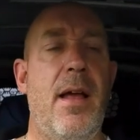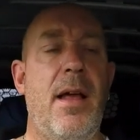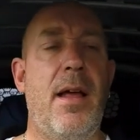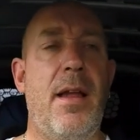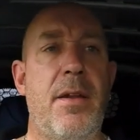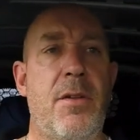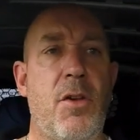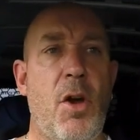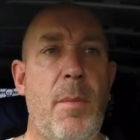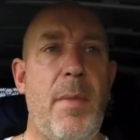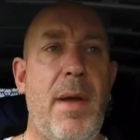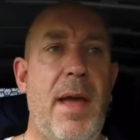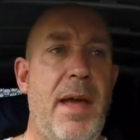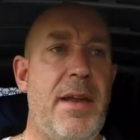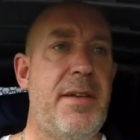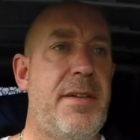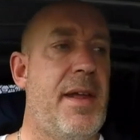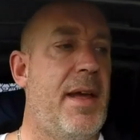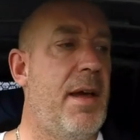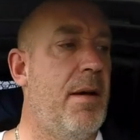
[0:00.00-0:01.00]
and got my
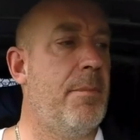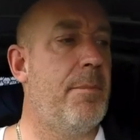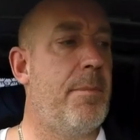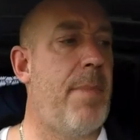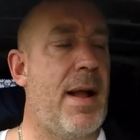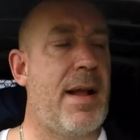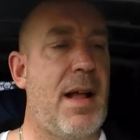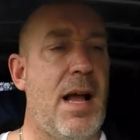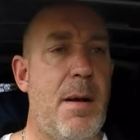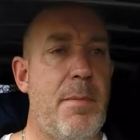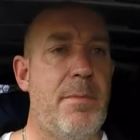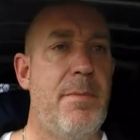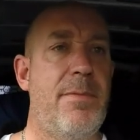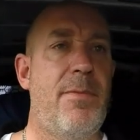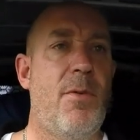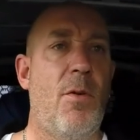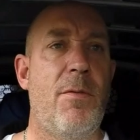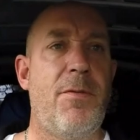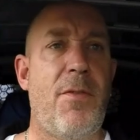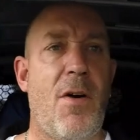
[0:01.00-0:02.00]
head down. Back up
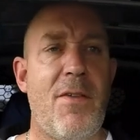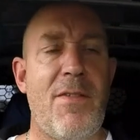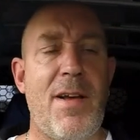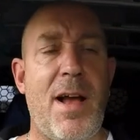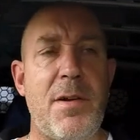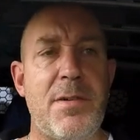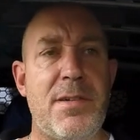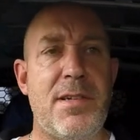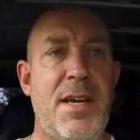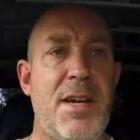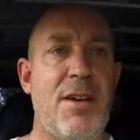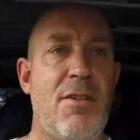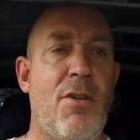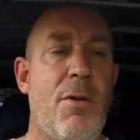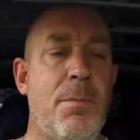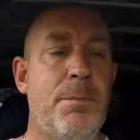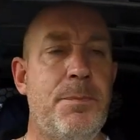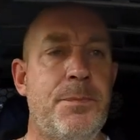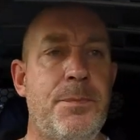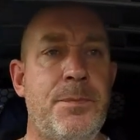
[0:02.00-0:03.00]
four or five hours later on.